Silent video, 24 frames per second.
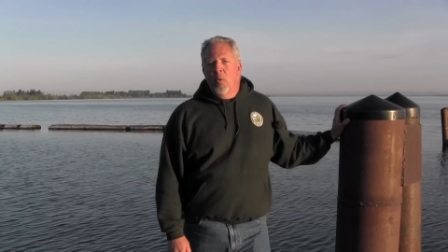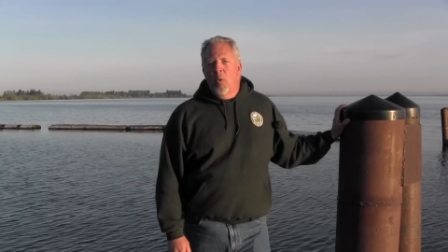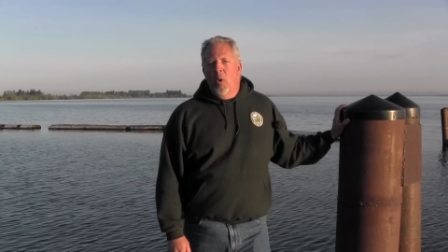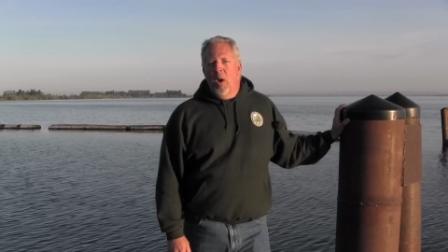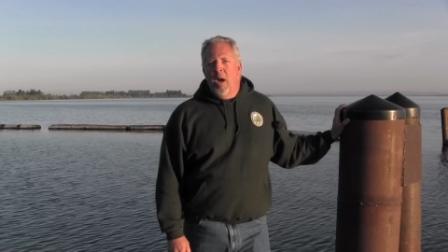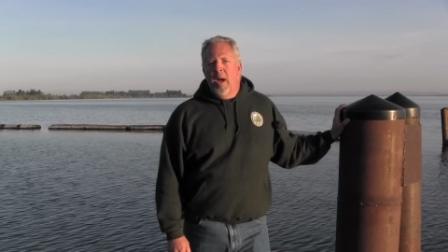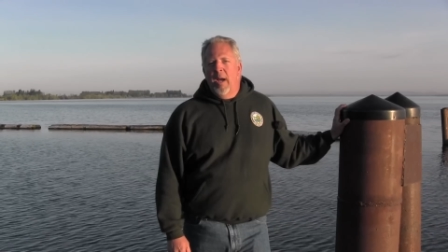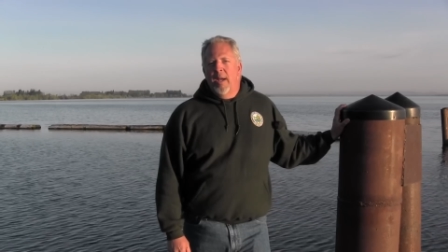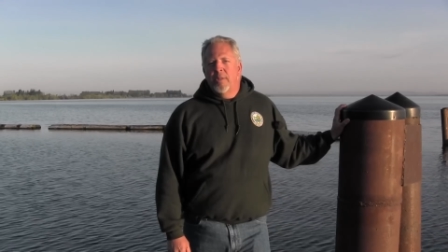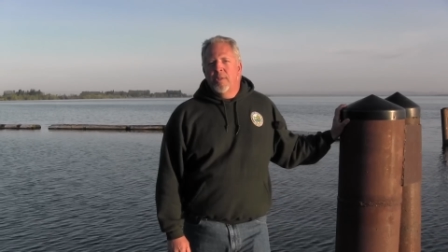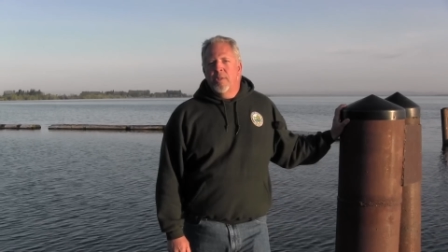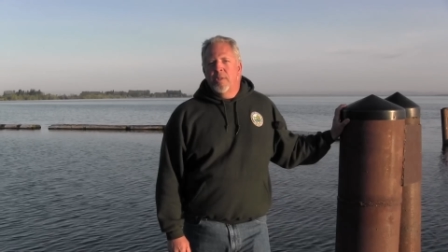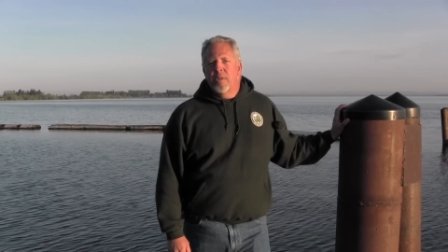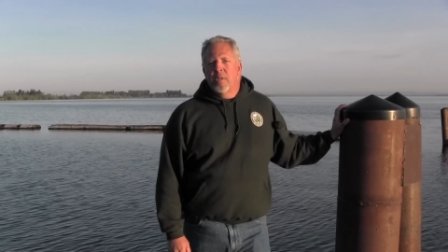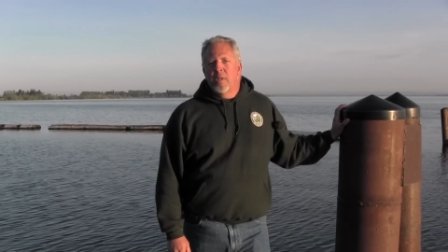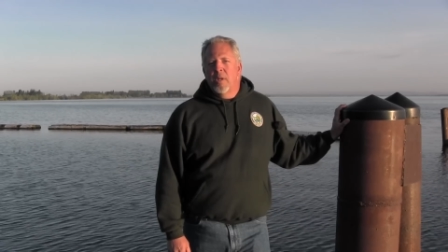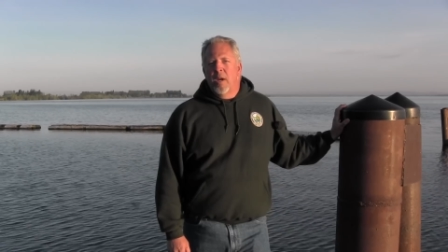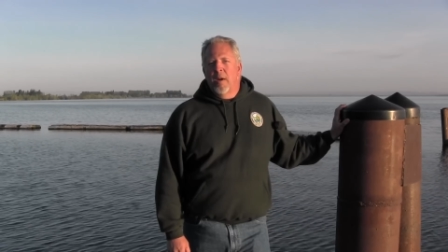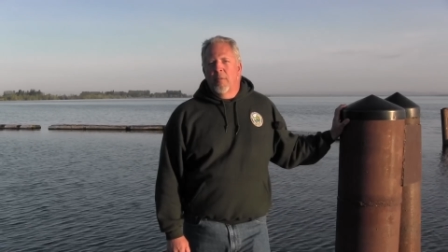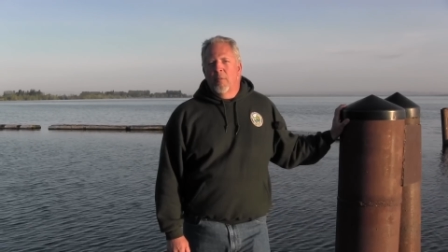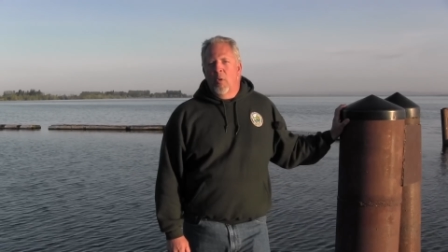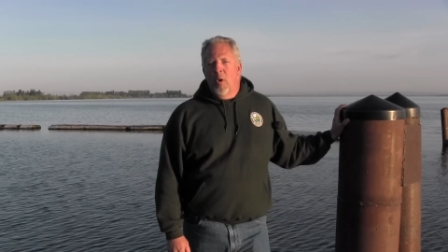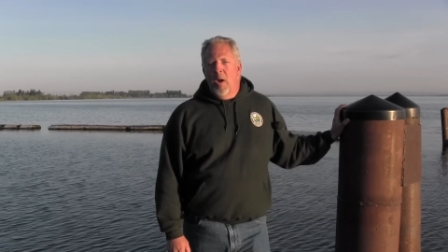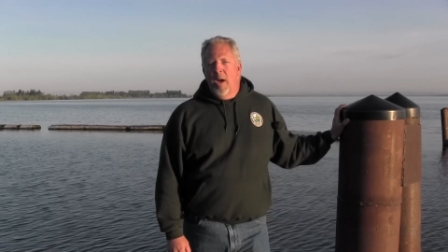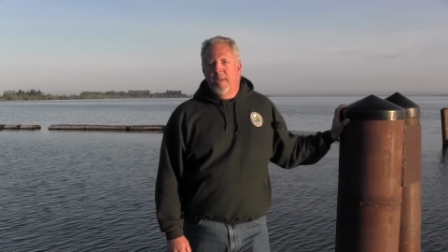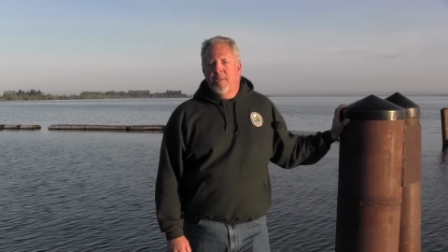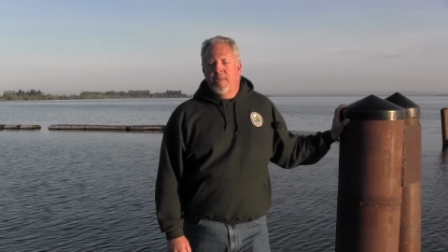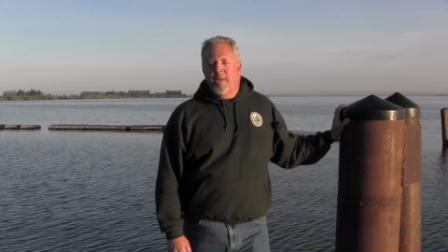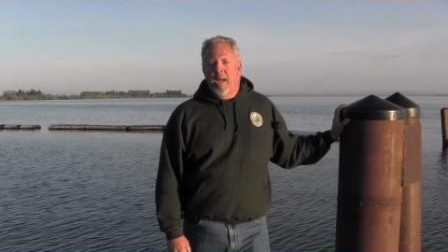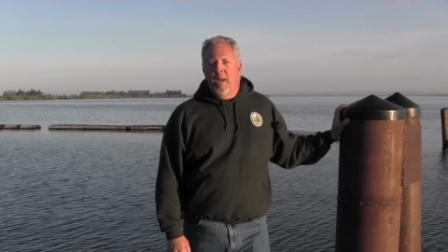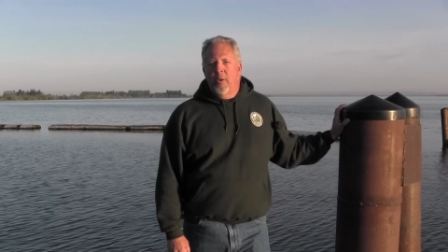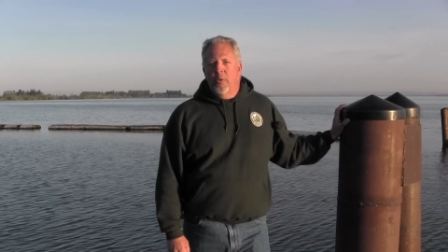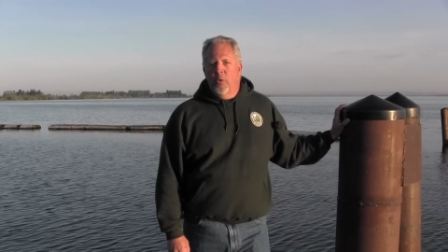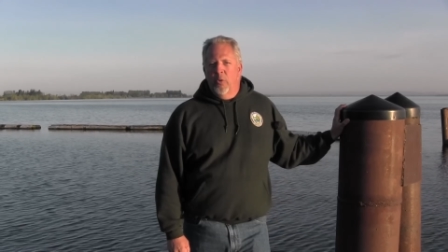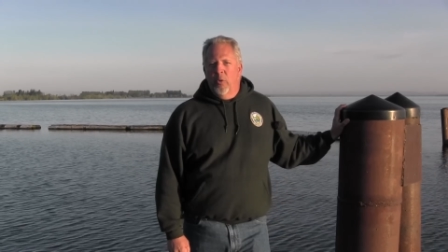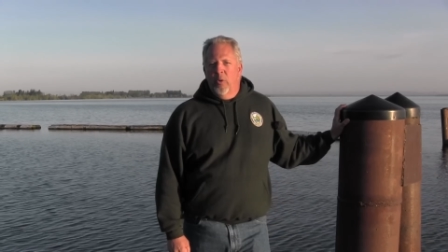Ross of Ross
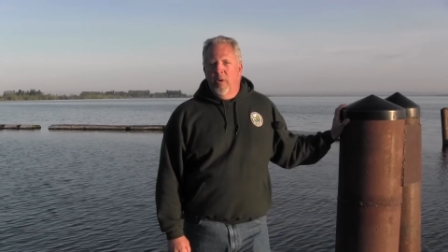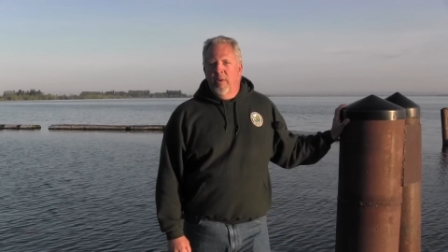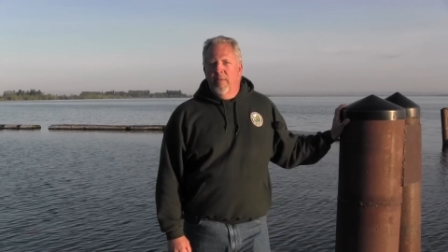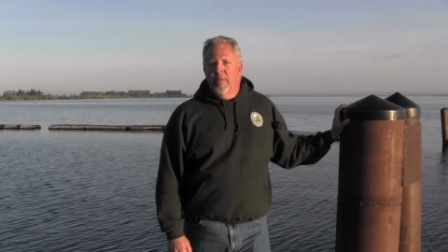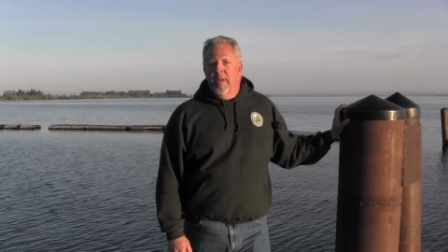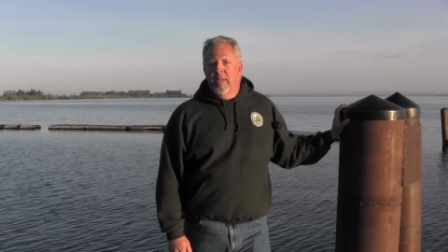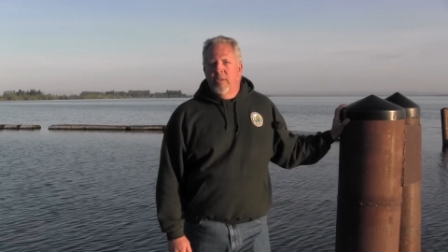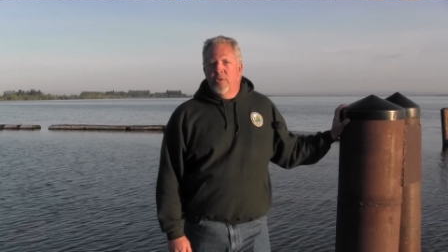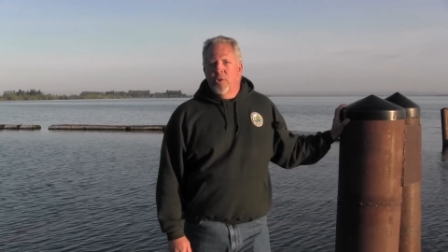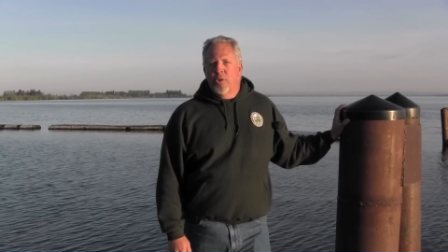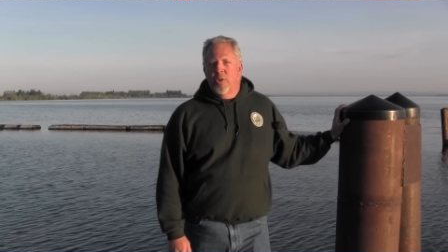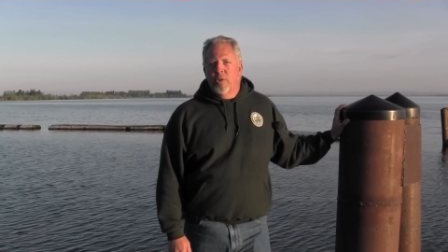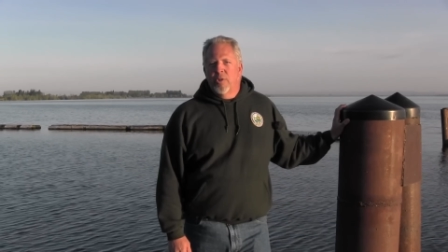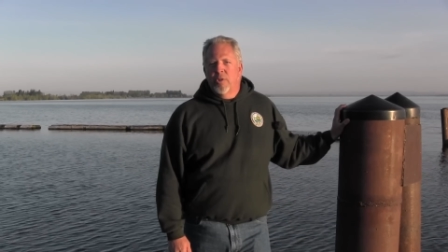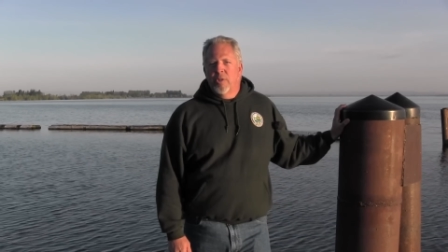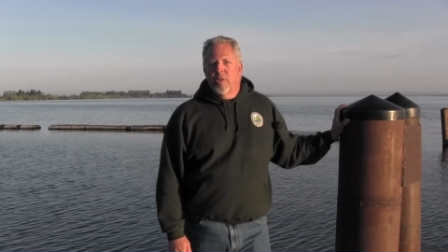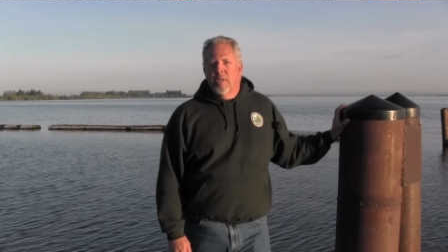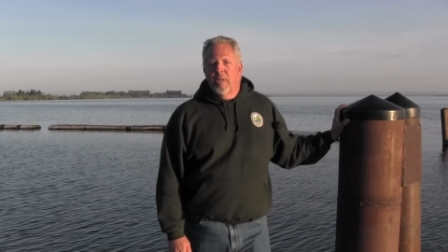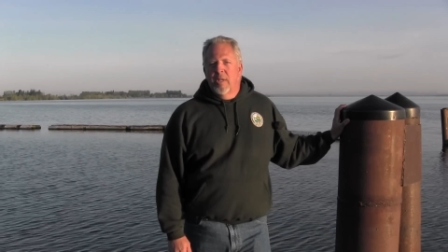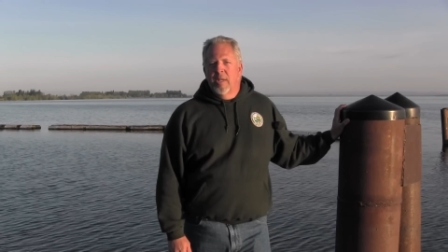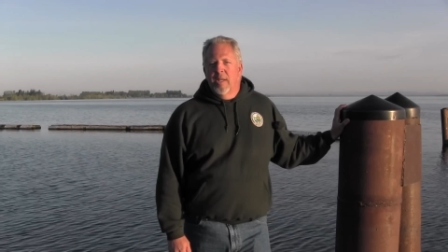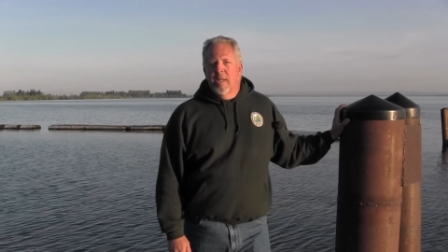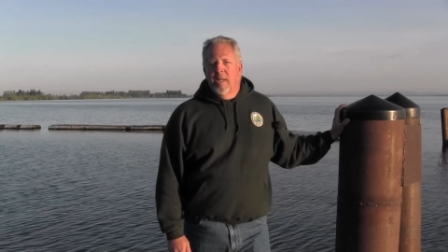Outdoor Adventures.